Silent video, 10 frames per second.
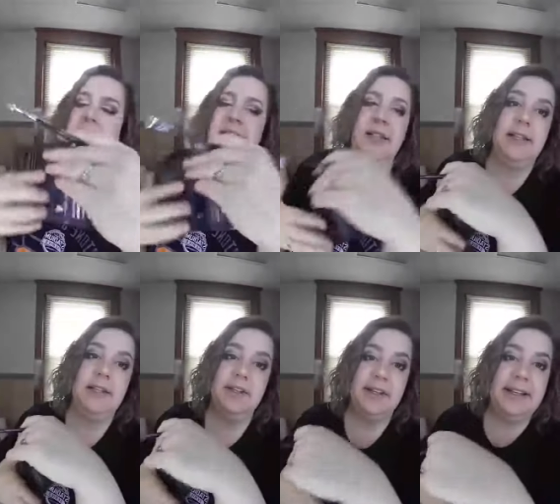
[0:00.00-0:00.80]
It's
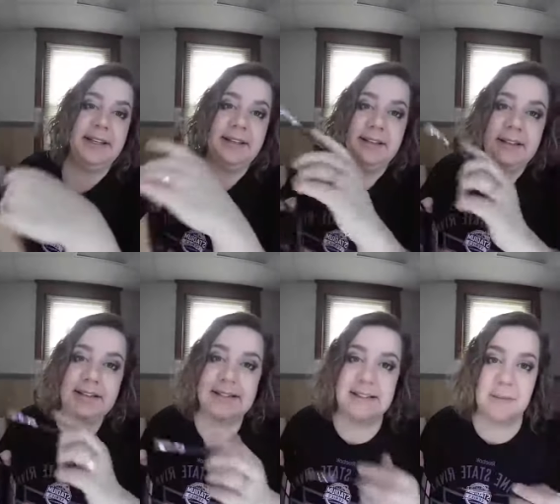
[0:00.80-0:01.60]
literally,
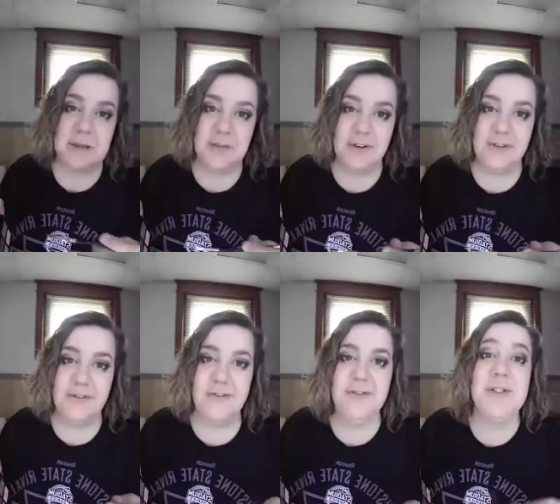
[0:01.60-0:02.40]
it's dummy proof.
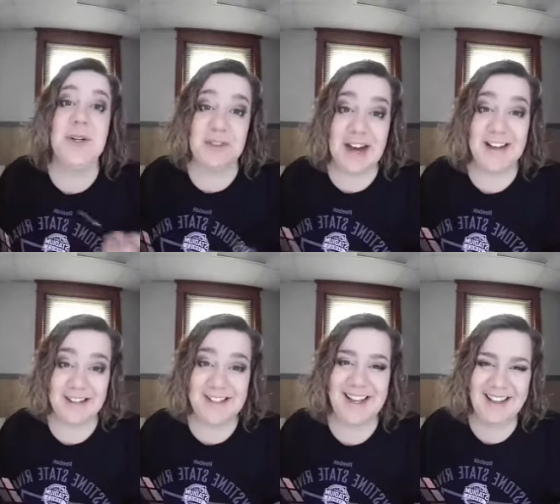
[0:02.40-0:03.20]
So if I
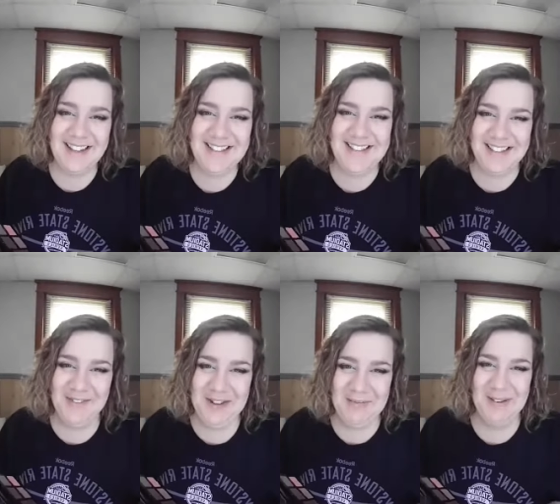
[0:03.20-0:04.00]
can say it's
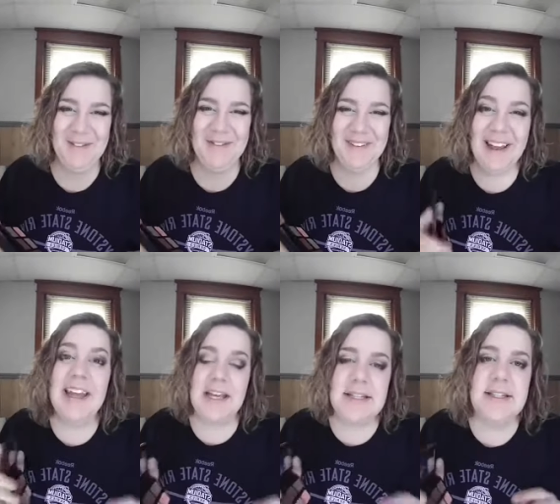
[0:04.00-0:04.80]
dummy proof,
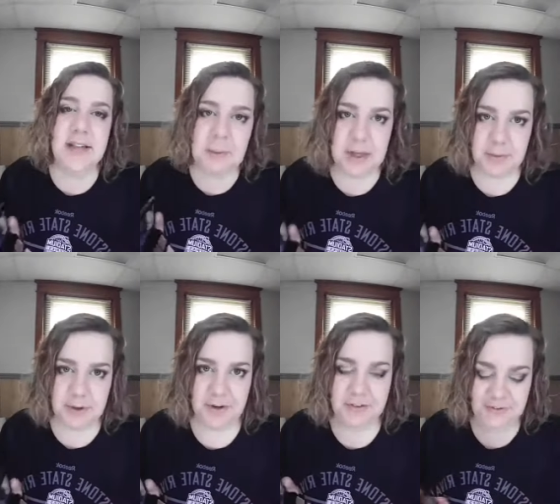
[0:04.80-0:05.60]
it's dummy
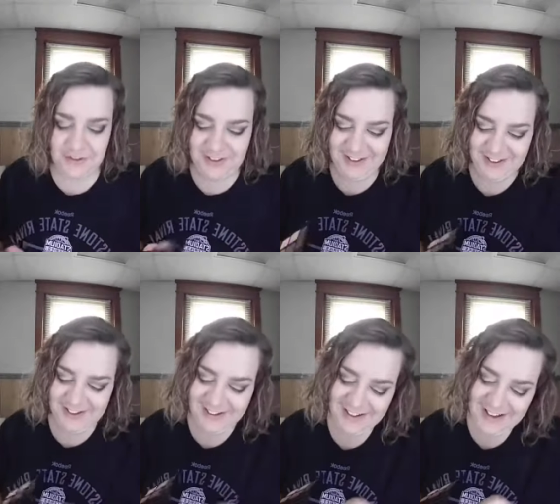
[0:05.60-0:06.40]
proof.
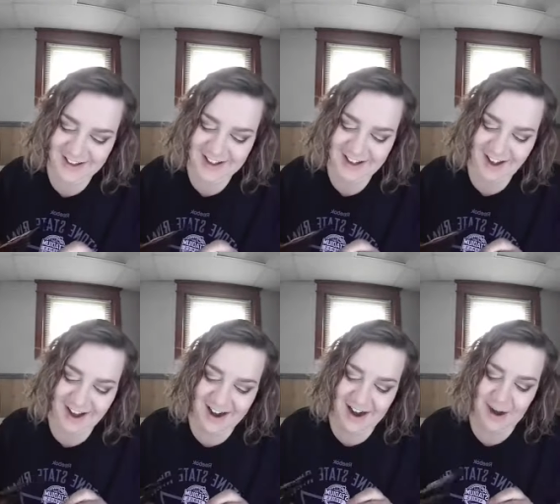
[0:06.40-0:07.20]

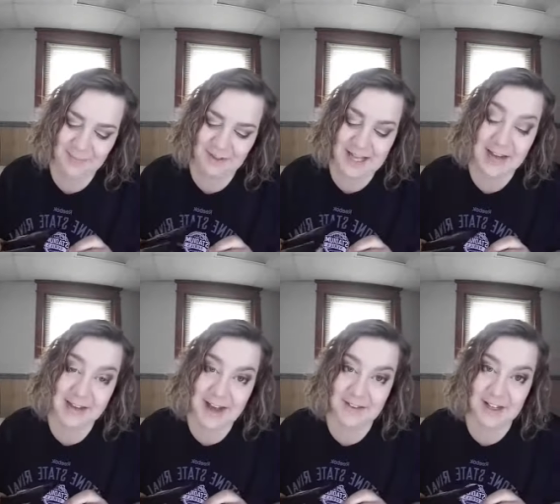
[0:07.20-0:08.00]
Because I
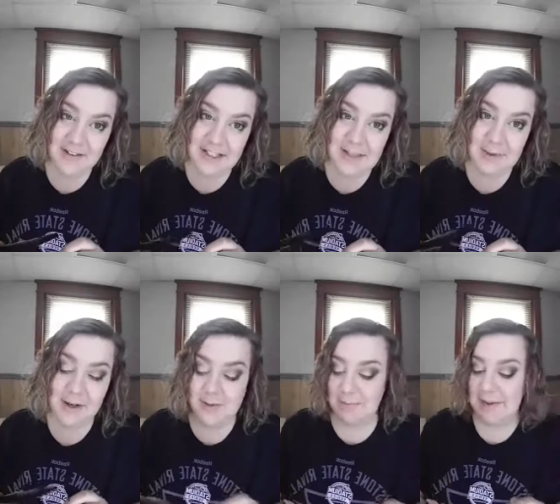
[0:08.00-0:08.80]
didn't have a lot of
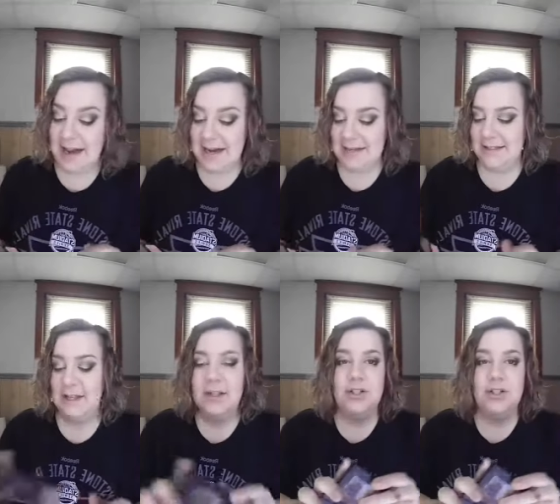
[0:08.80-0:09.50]
experience with my eyes.